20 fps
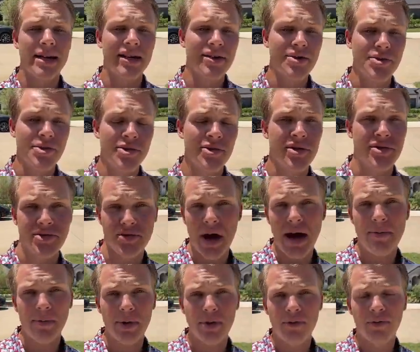Now, this is the
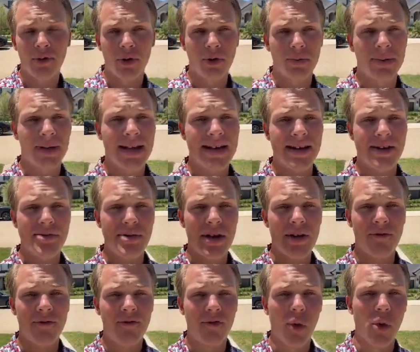Cypress floor plan. It's a
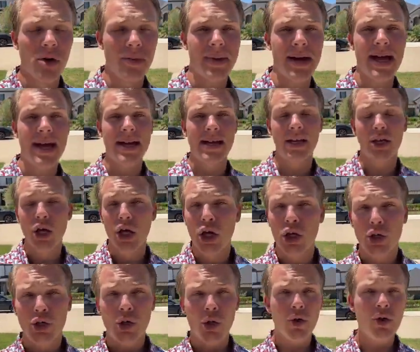4-bed,
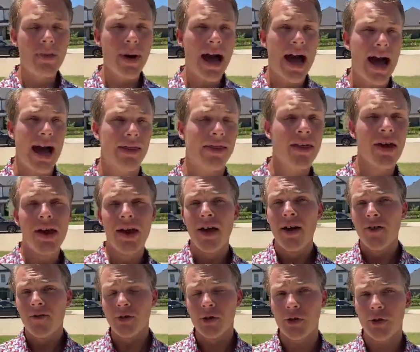2-bath
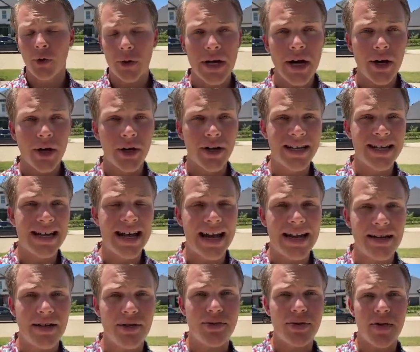for
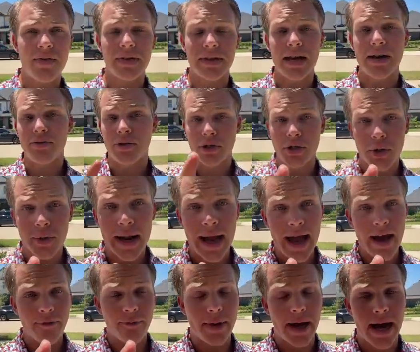397,000,
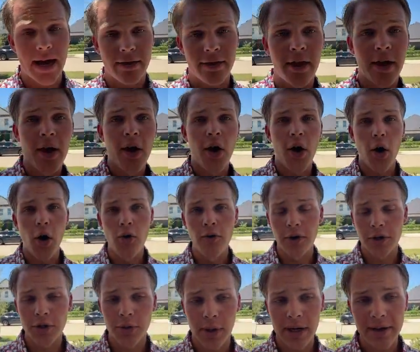2.5 bath, over
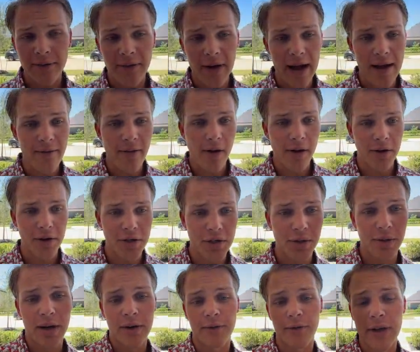2,500
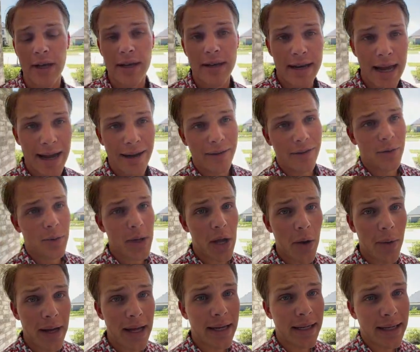square feet. Now, when we
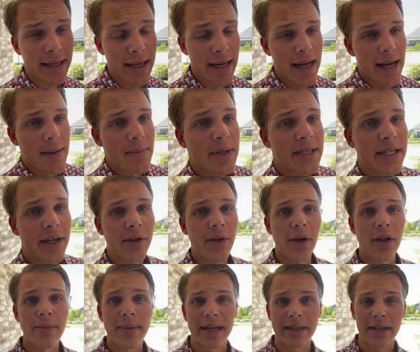go in, I'll tell you
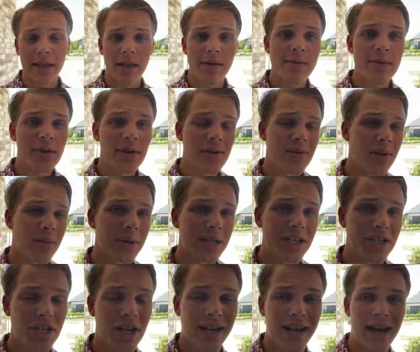all about the community while we
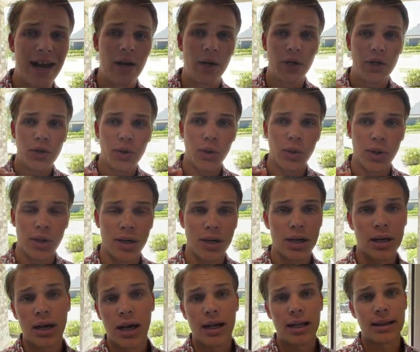check out your
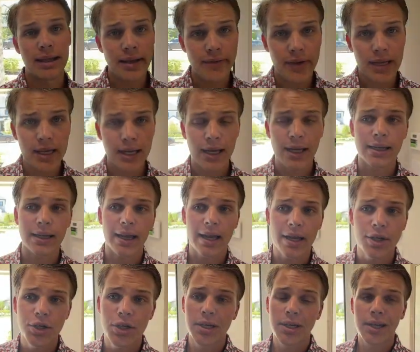living and
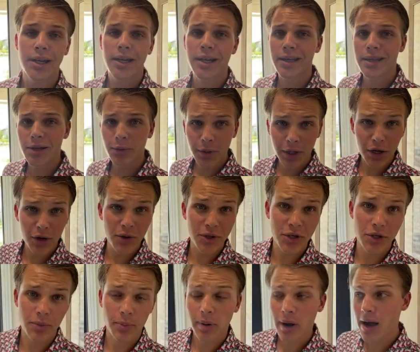kitchen. Then we're going to
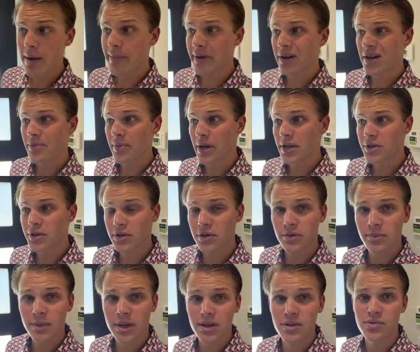your primary
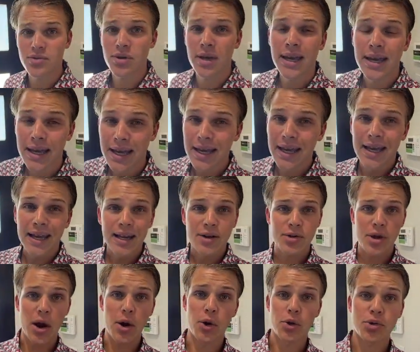bedroom because it's
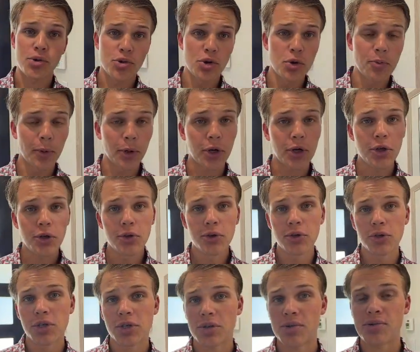got a super
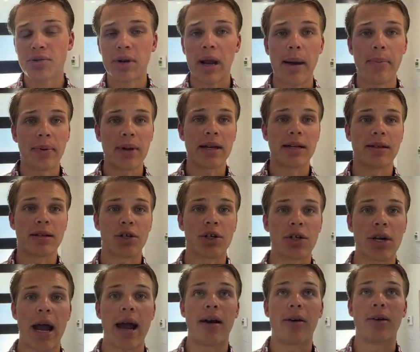huge step-in
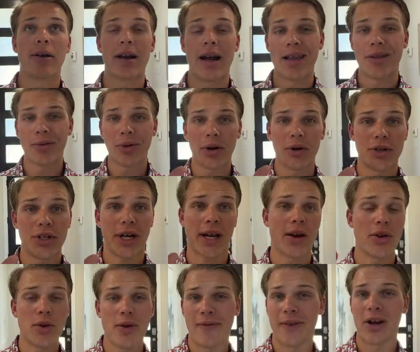shower. And then we're going to check
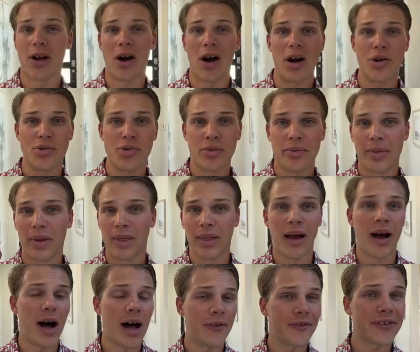out, you have an awesome
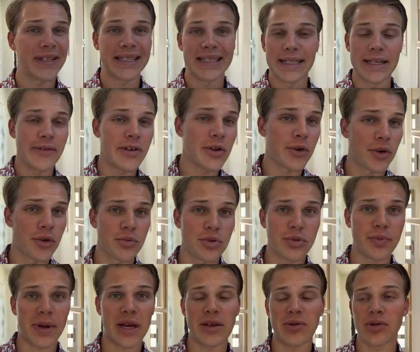loft living room
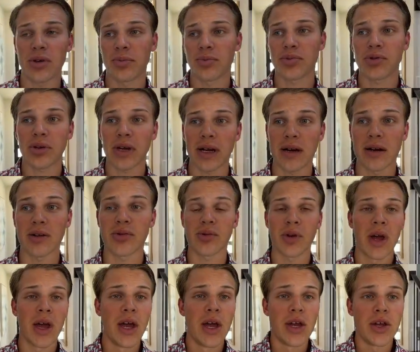space upstairs
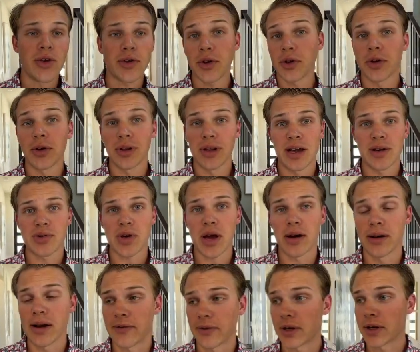you can utilize
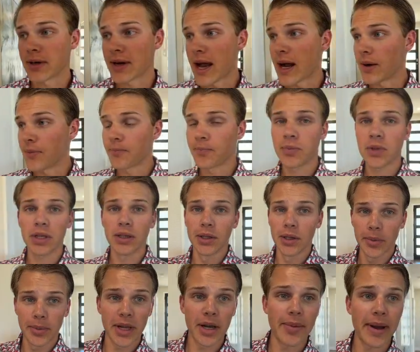however. Now, a
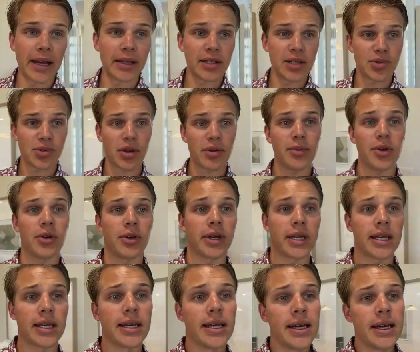little bit about this community.